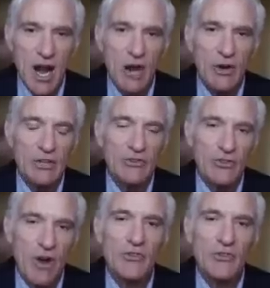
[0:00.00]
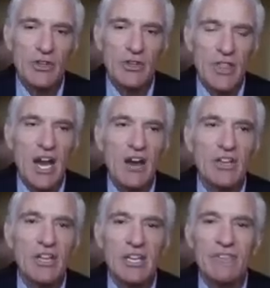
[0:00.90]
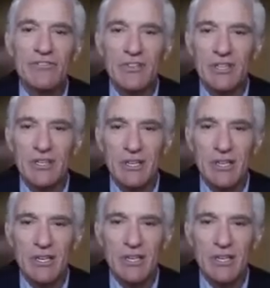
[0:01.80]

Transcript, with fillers: are entrusted, they are gifted